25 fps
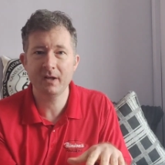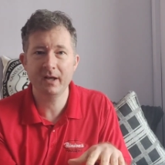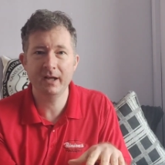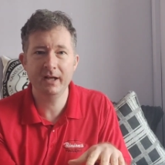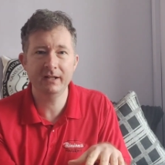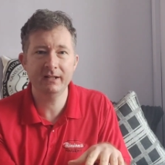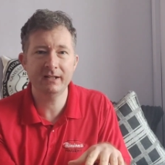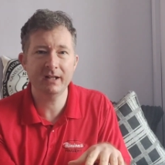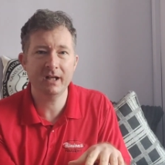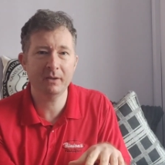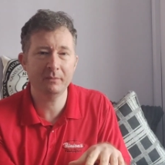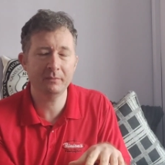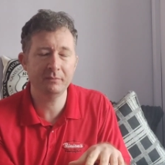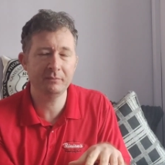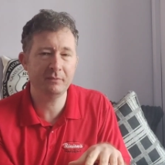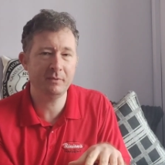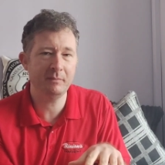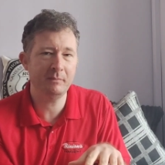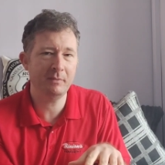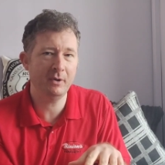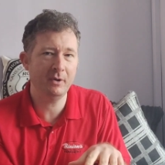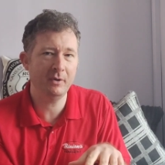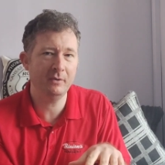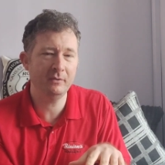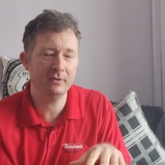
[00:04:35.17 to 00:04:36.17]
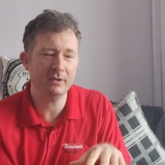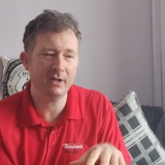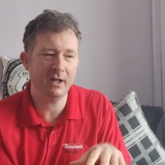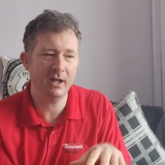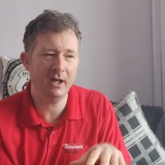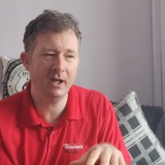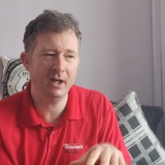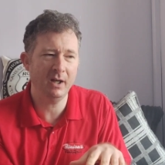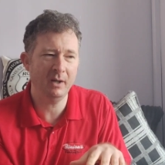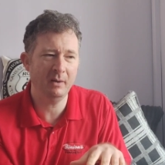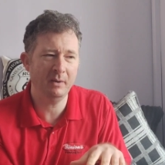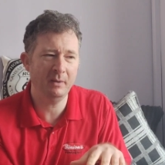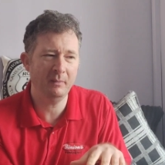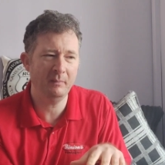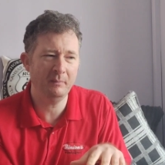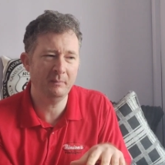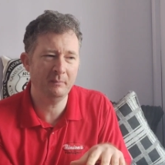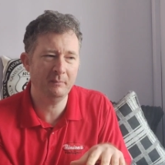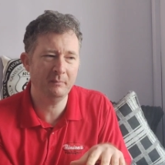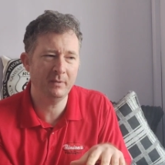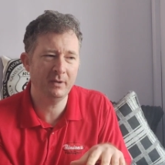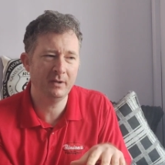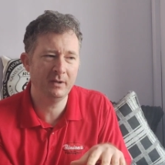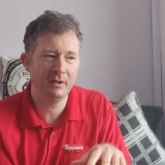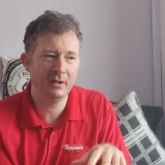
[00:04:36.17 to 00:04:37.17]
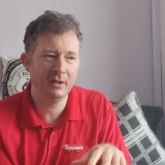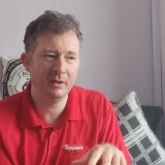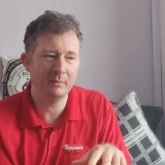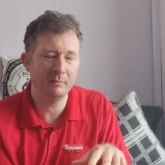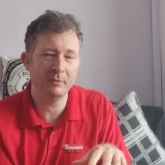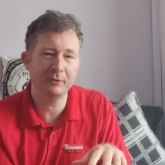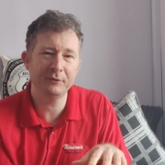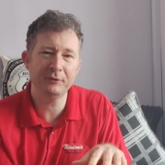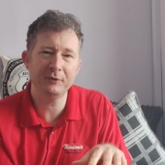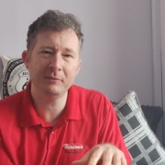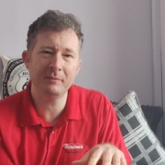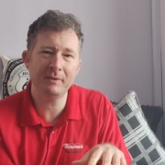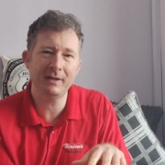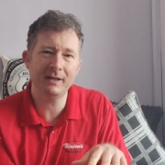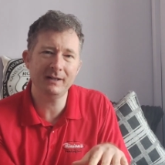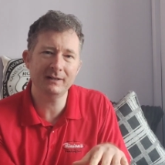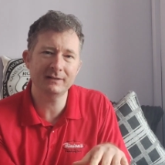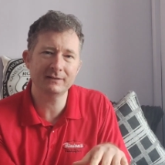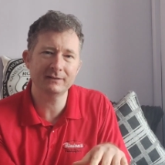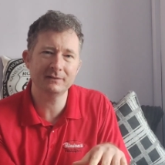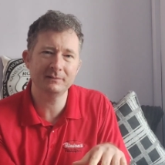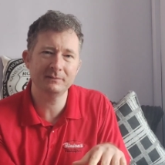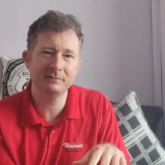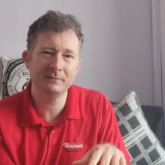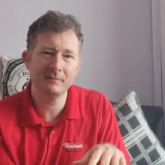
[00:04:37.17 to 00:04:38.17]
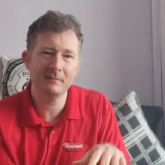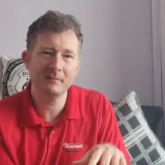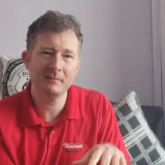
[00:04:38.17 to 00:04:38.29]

It helps promote um, muscle mass.